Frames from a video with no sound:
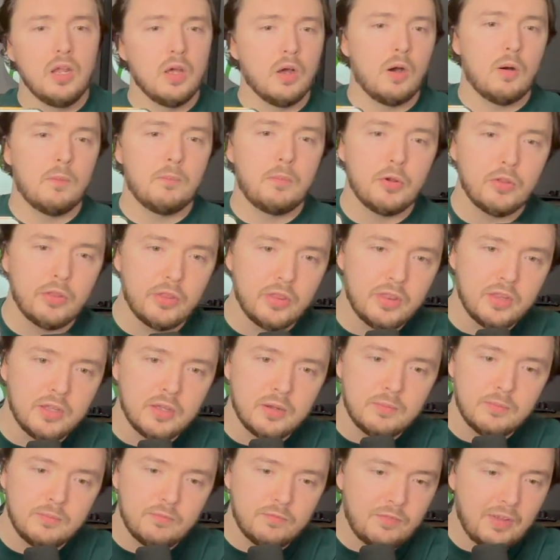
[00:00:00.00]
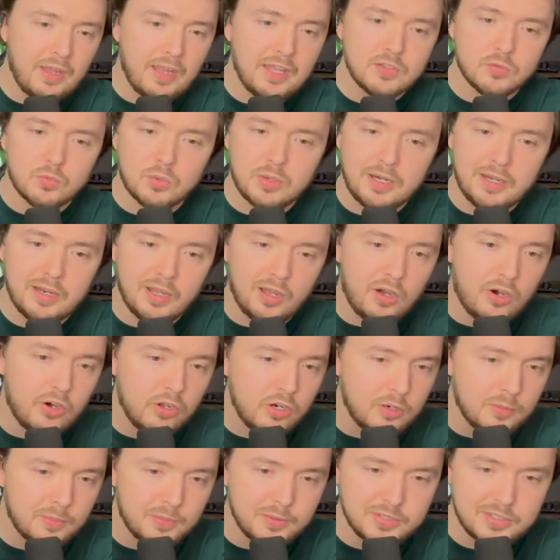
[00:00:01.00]
on both of them. Fans were at
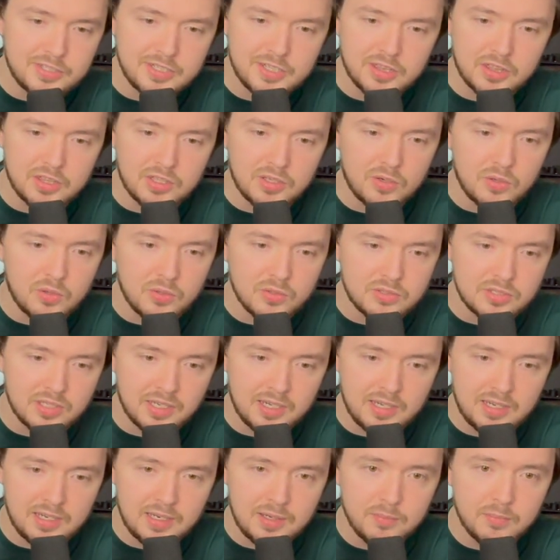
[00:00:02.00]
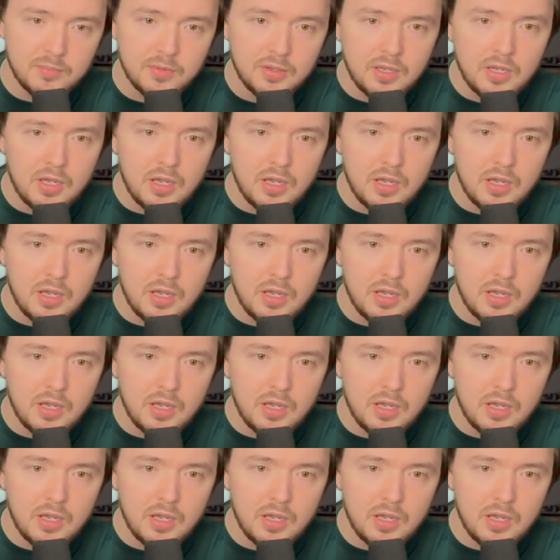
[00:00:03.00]
100% the whole time.